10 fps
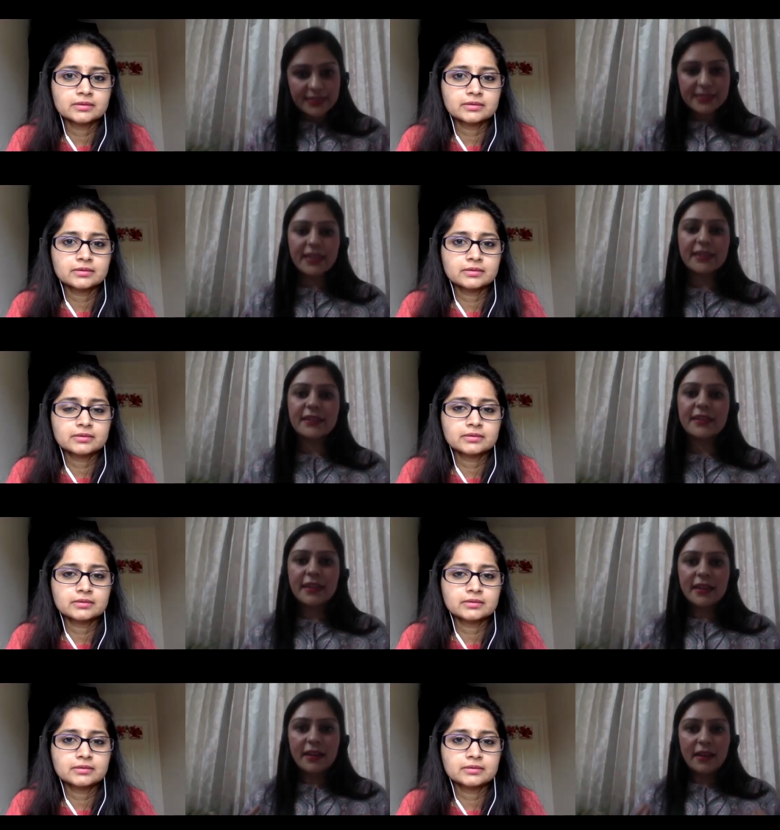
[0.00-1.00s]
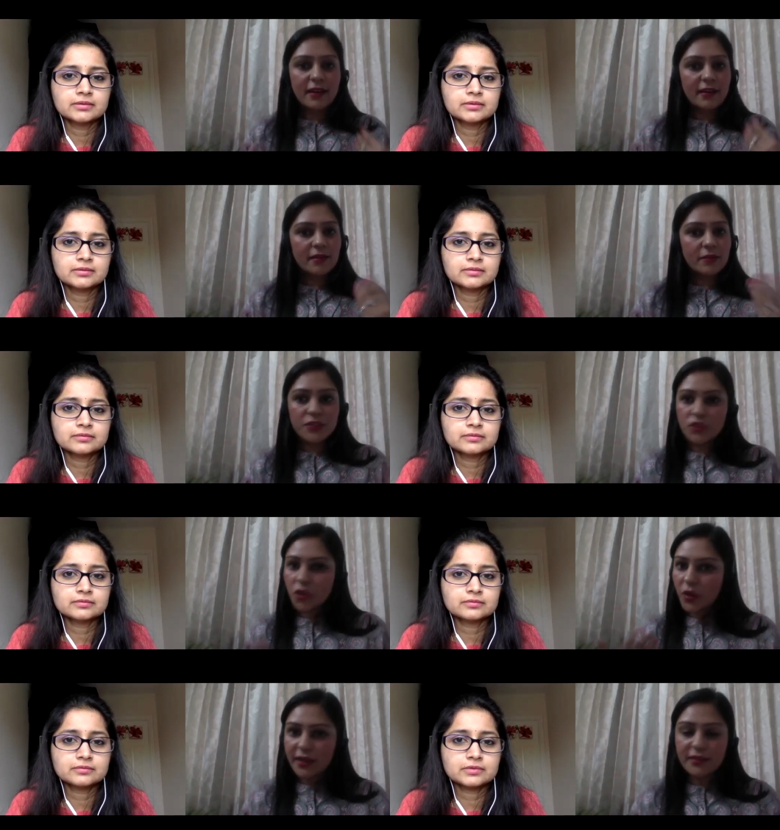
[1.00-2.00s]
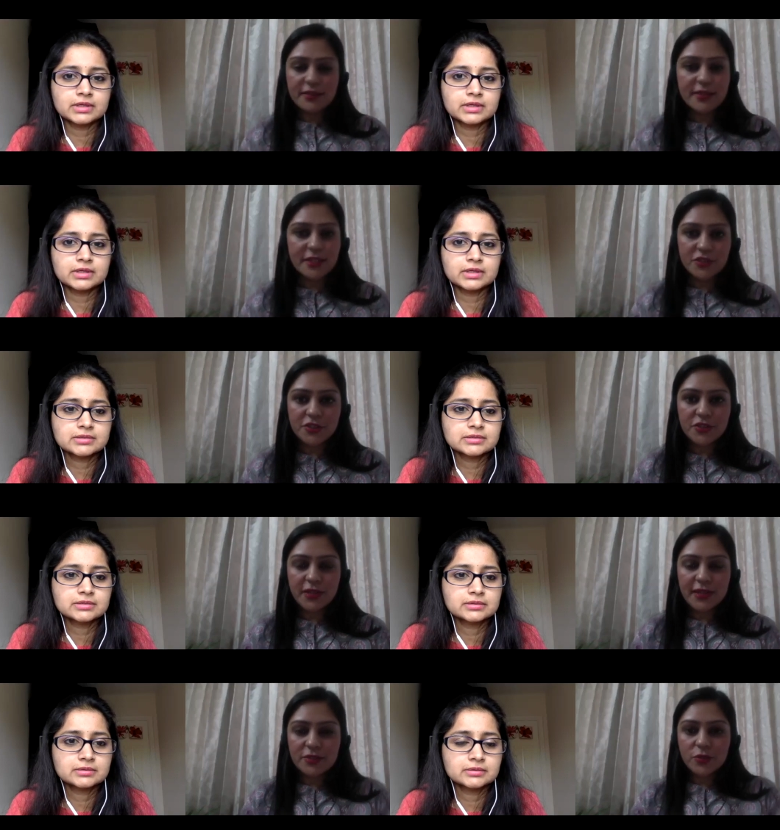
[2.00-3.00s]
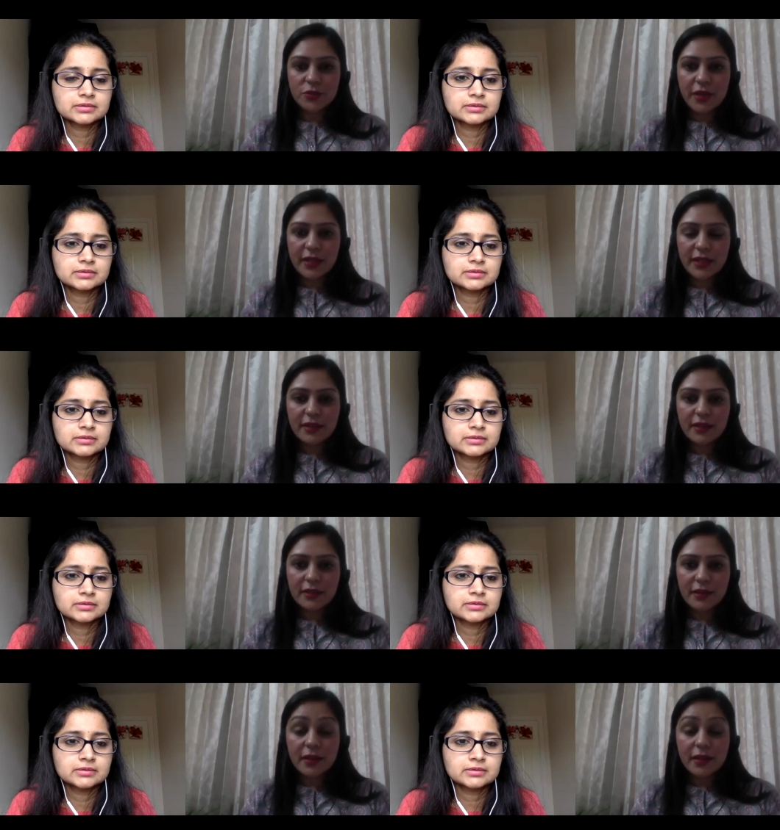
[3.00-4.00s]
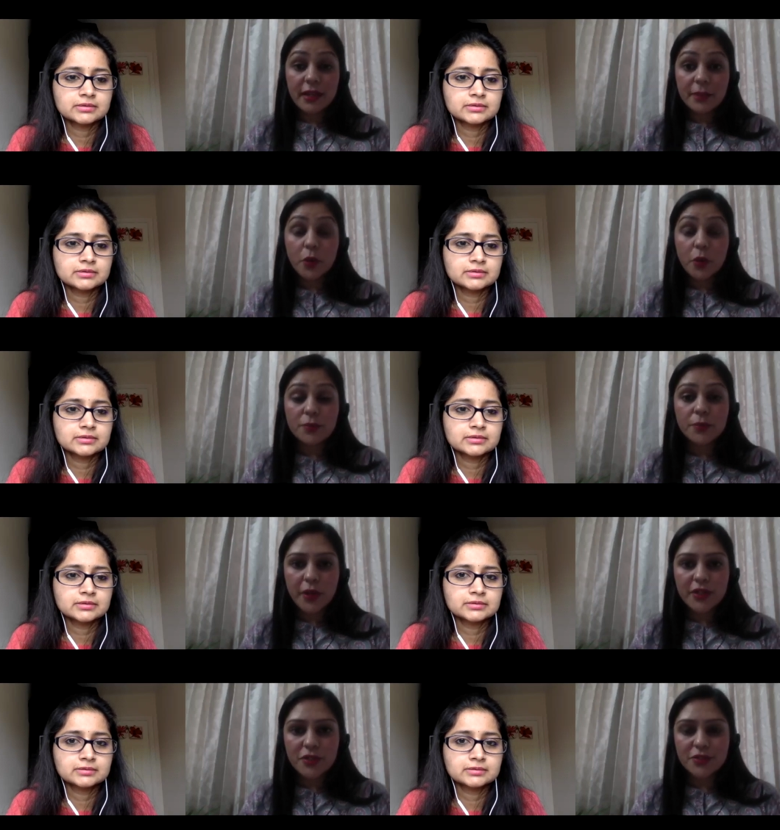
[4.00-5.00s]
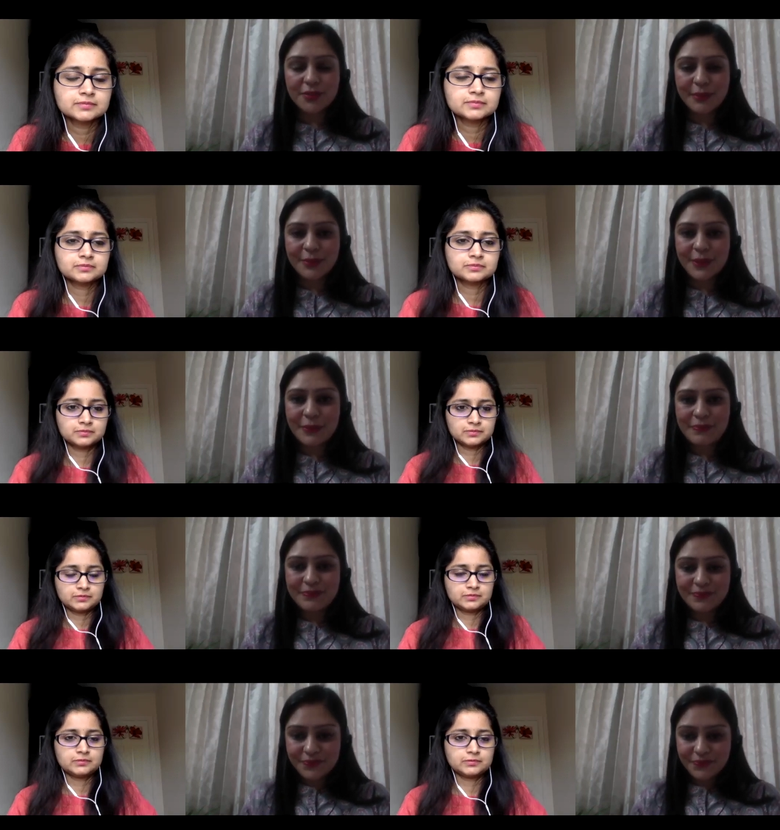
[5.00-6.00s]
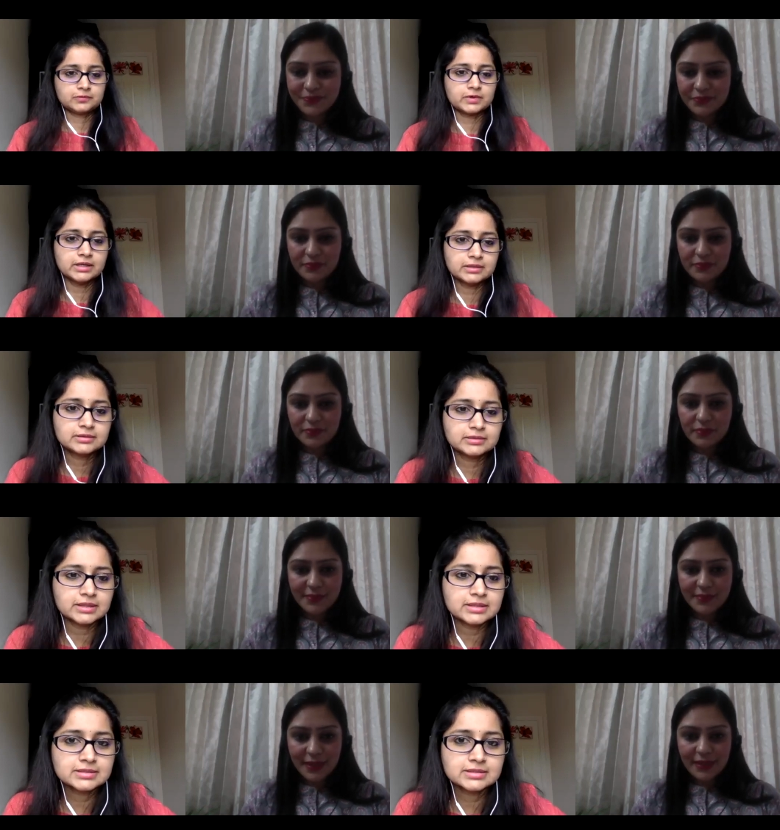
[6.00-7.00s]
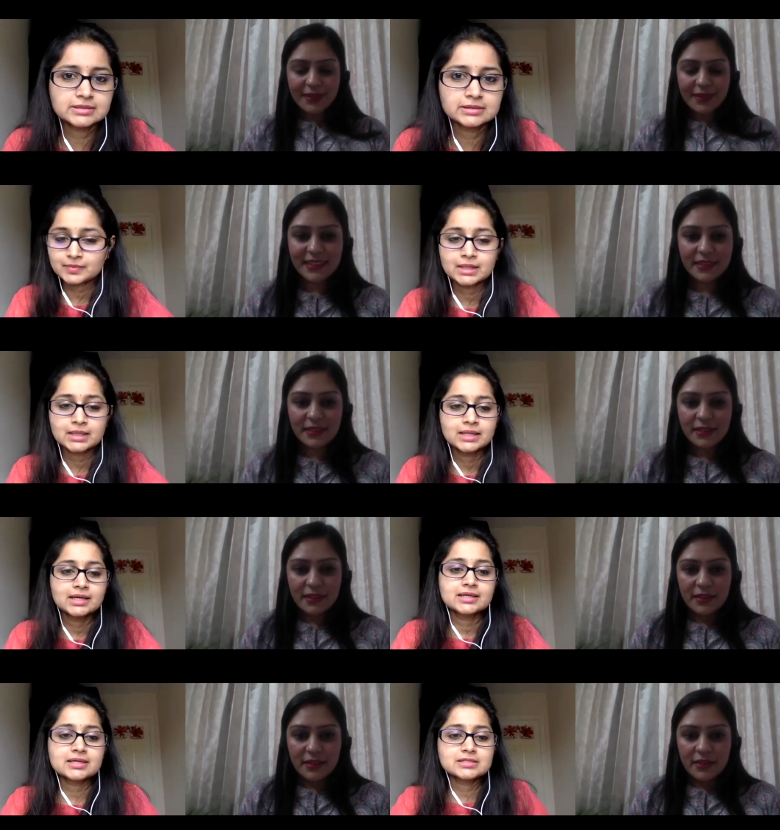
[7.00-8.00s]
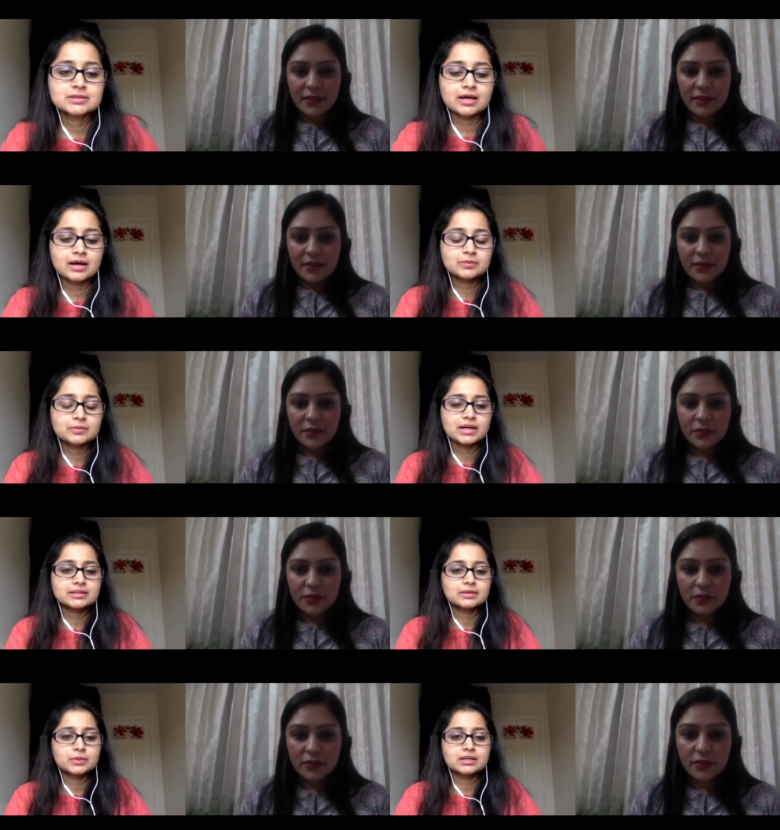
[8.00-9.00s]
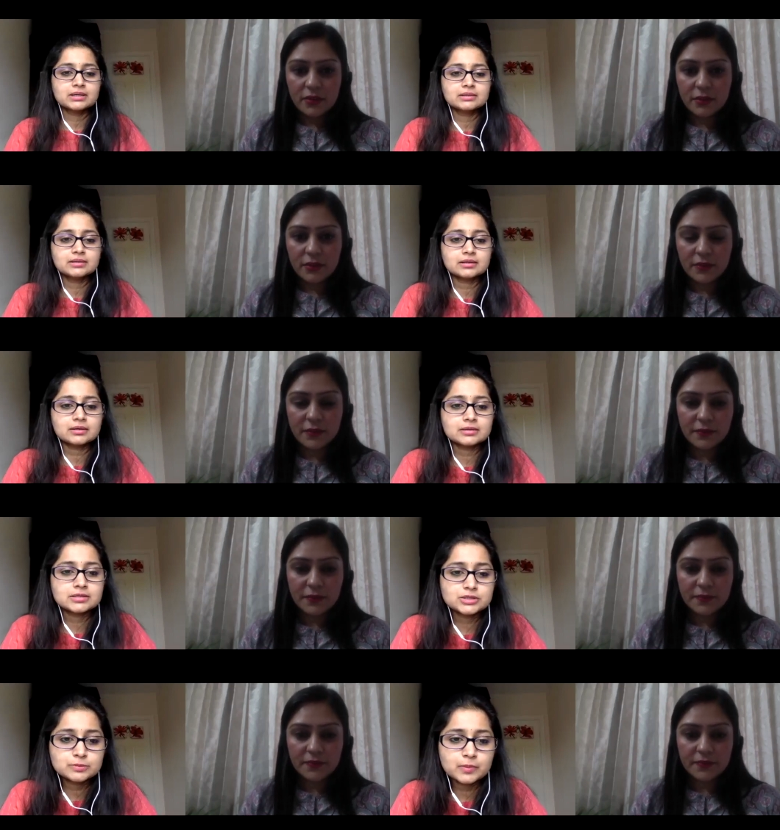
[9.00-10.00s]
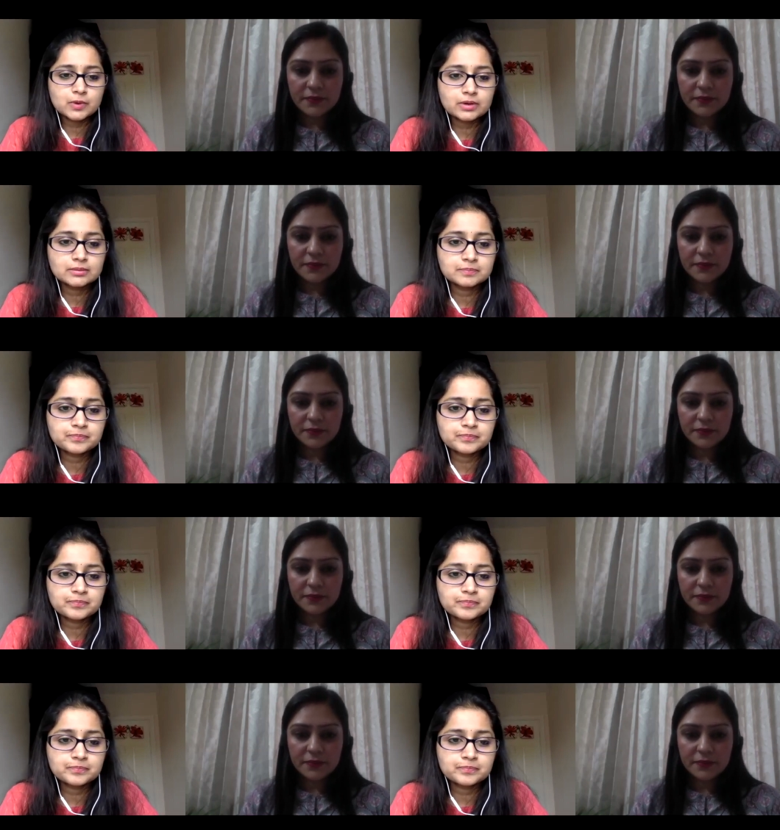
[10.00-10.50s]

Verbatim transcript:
Speaker 1: and enjoy the session. So that's also, I think, an important point to remember.
Speaker 2: Right. Yes. Okay. Yes. So now I think we can touch upon